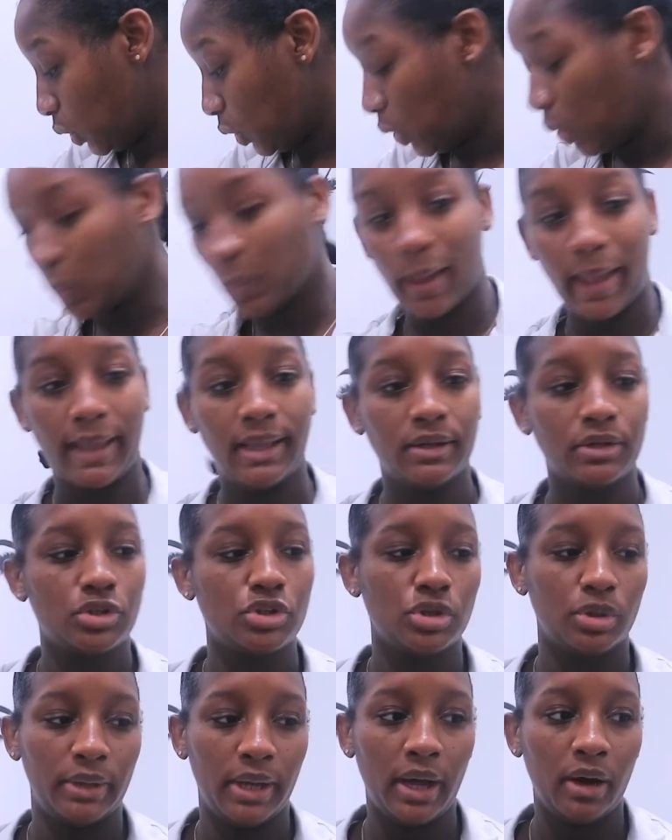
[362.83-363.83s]
Okay.
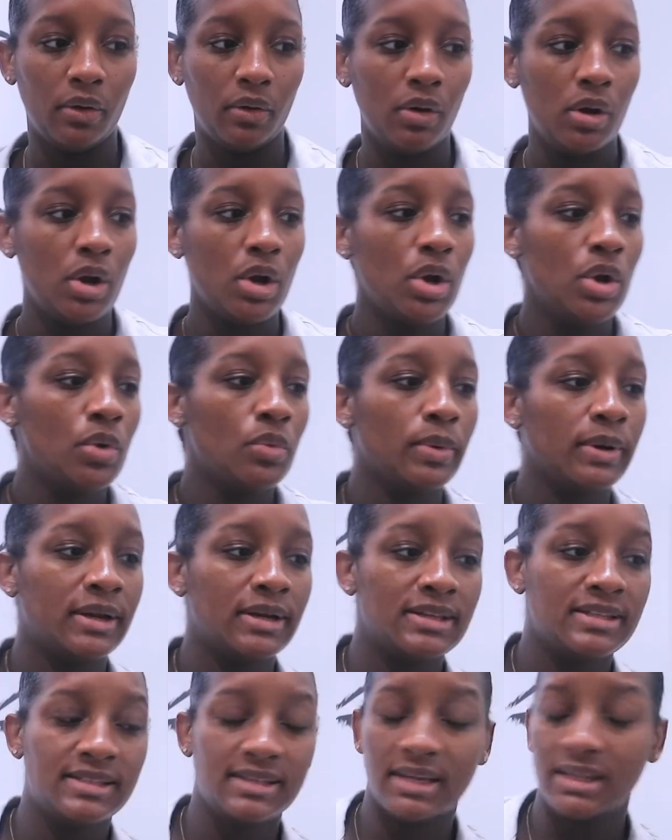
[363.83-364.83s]
So now we're going
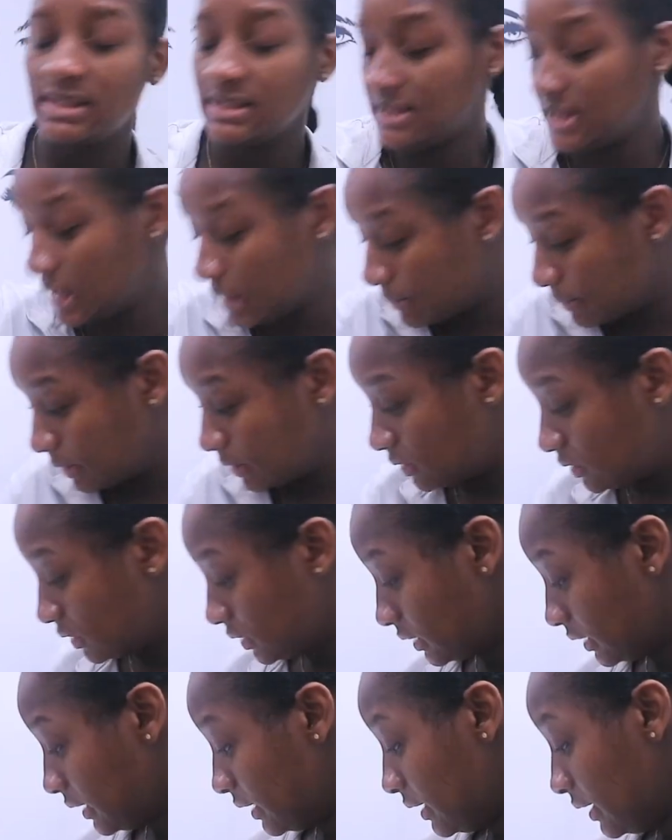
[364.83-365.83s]
to sit at the table,
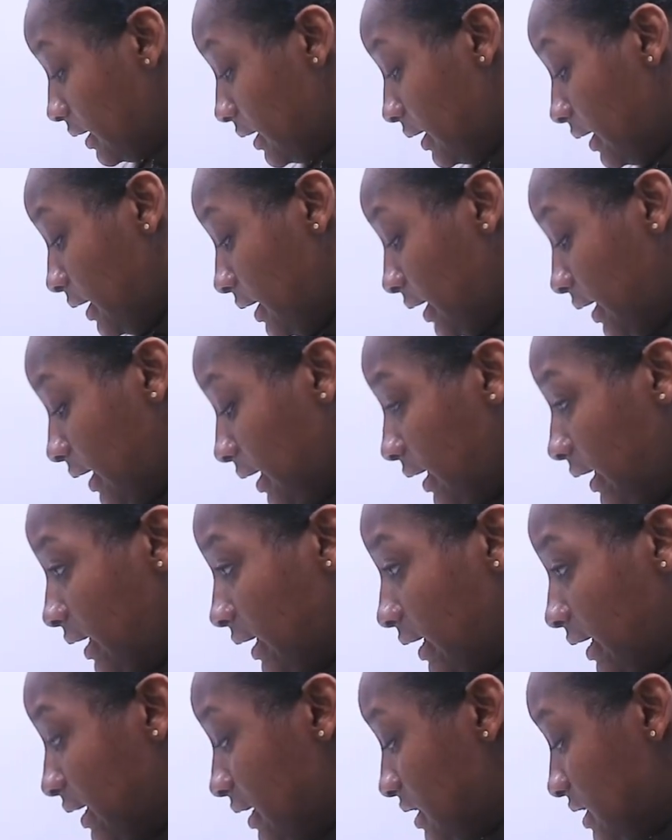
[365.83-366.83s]

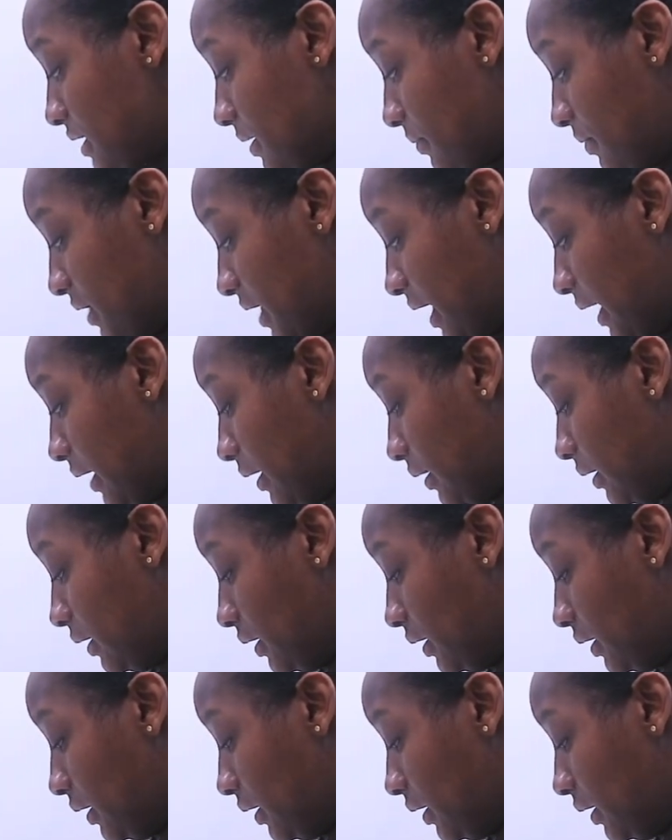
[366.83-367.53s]
eat something.